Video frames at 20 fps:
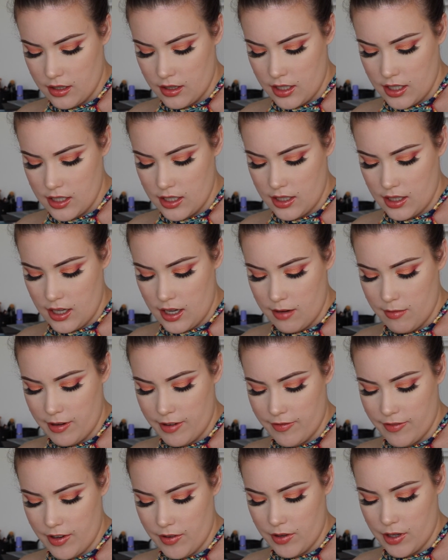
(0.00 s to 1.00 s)
This
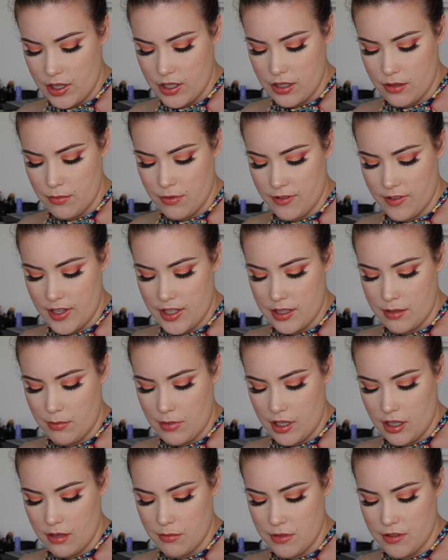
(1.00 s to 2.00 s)
lightweight foundation provides
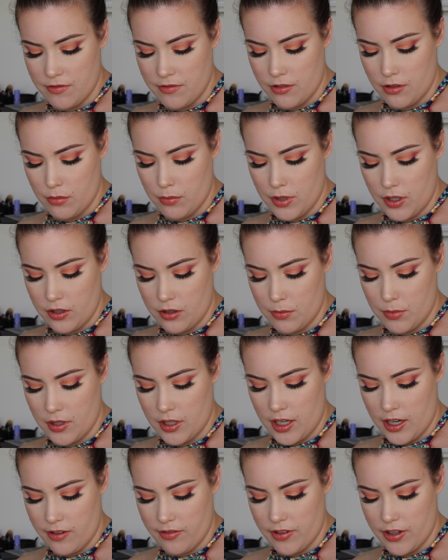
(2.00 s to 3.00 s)
medium to full buildable
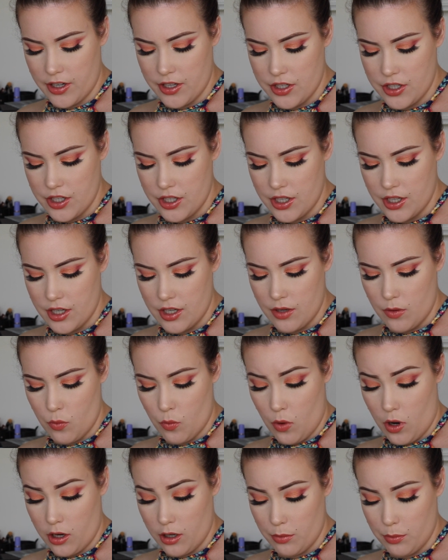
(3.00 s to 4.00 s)
coverage.
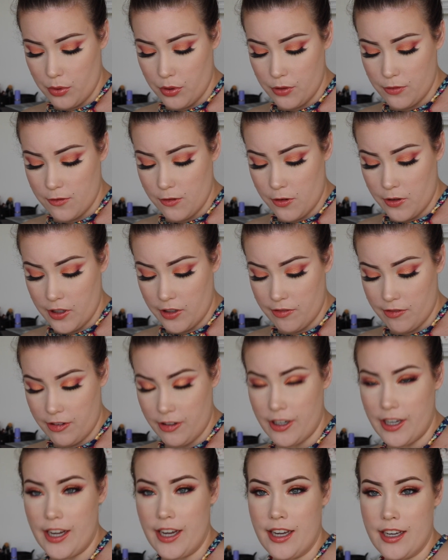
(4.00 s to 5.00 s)
Waterproof,
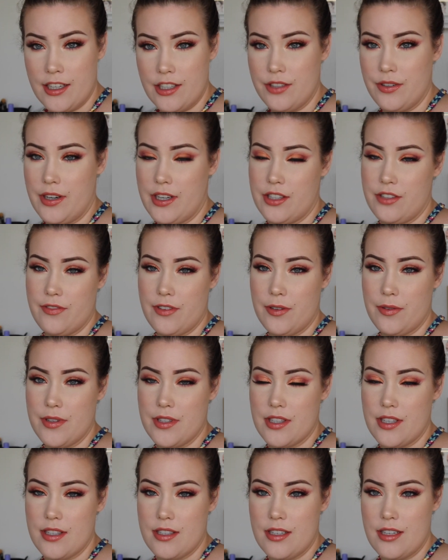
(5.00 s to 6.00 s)
oil-free, and transfer
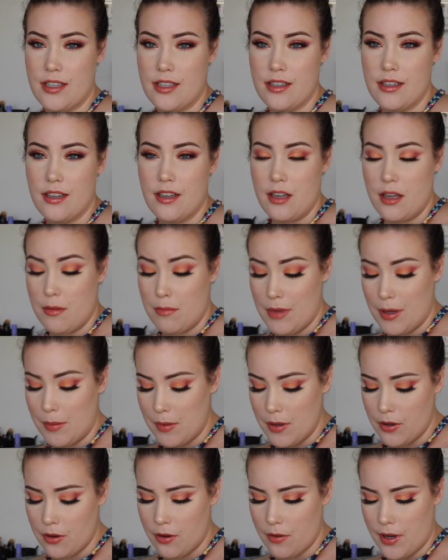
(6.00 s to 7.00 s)
resistant. Maybe
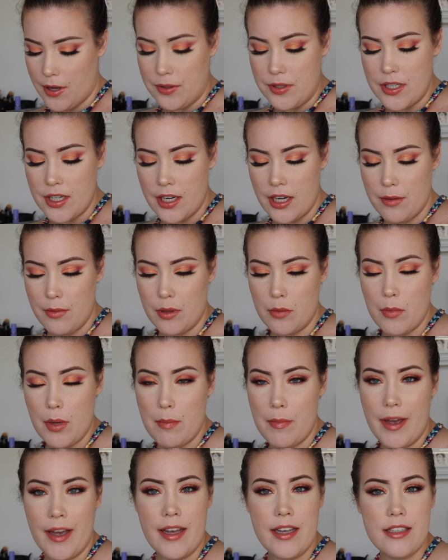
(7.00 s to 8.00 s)
I'll go out today with my
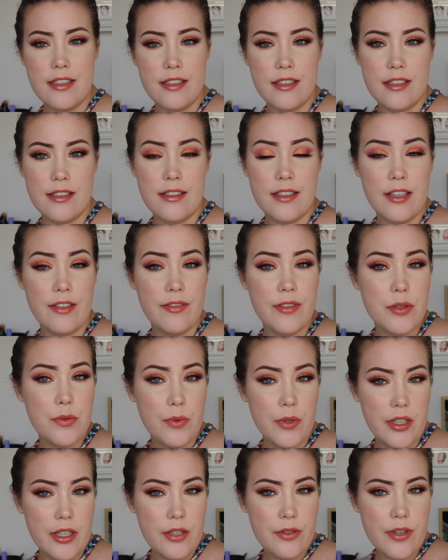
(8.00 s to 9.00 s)
mask to see if it's
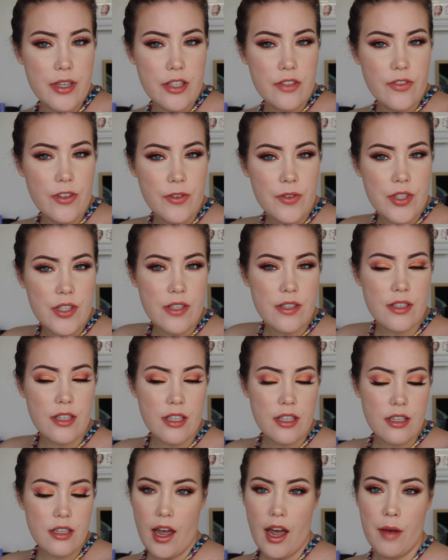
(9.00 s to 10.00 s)
really transfer
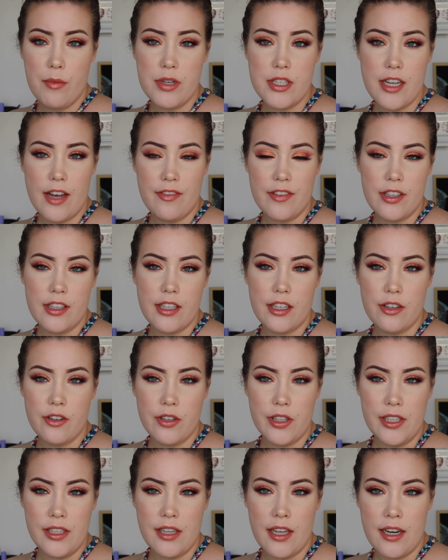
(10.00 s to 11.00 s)
resistant. I would definitely
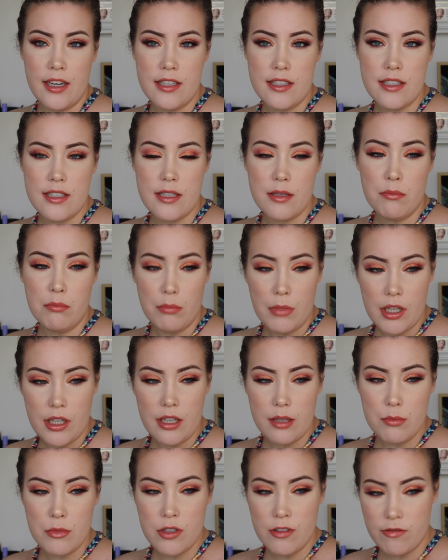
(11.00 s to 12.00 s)
agree that it's
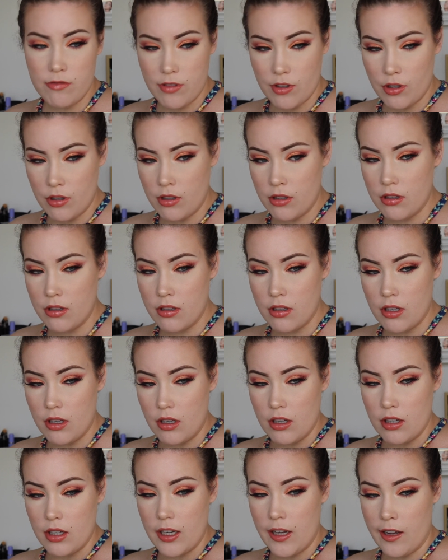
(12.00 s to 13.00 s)
medium to full
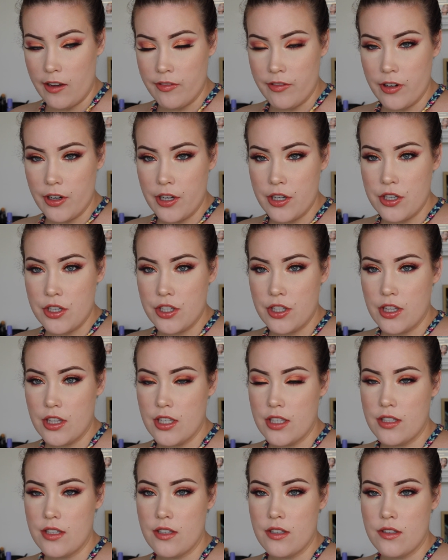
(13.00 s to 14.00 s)
coverage.
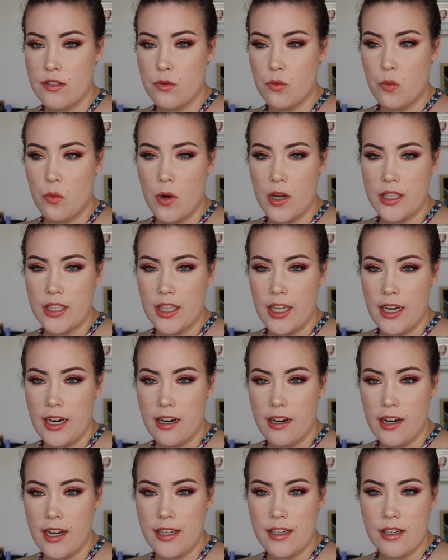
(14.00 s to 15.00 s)
This is one
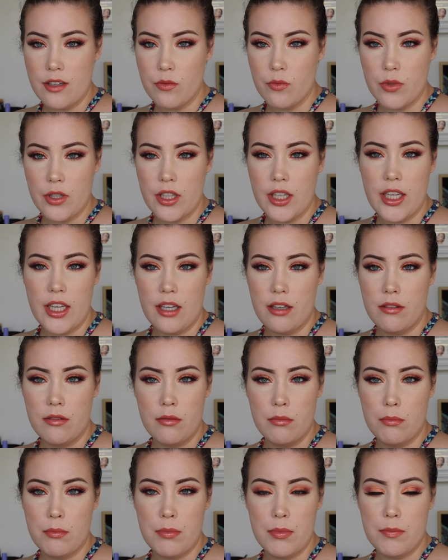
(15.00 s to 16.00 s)
layer. I didn't really
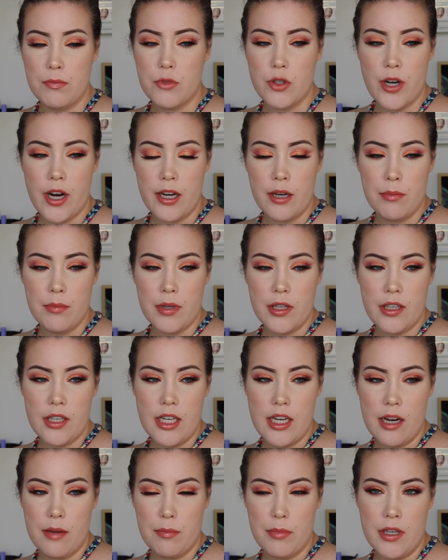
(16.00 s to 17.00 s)
try to build
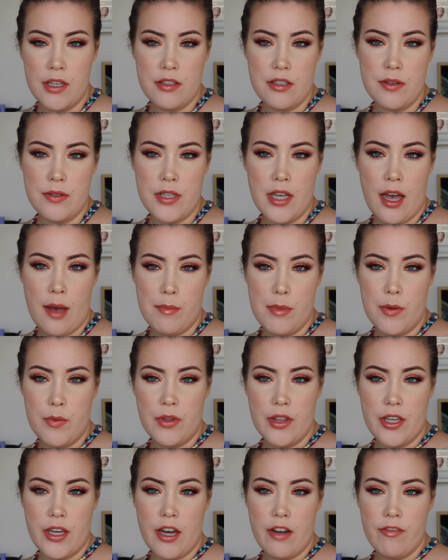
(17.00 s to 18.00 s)
it up because I was happy with
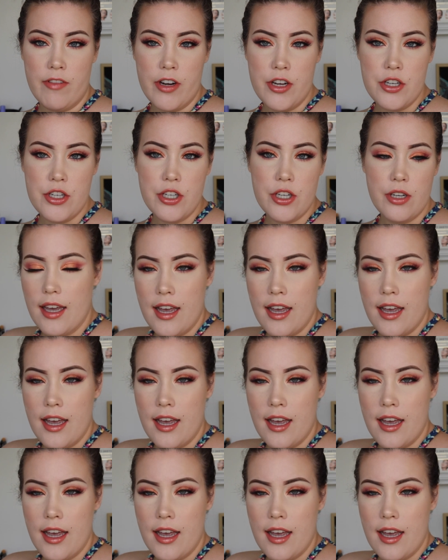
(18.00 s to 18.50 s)
the coverage.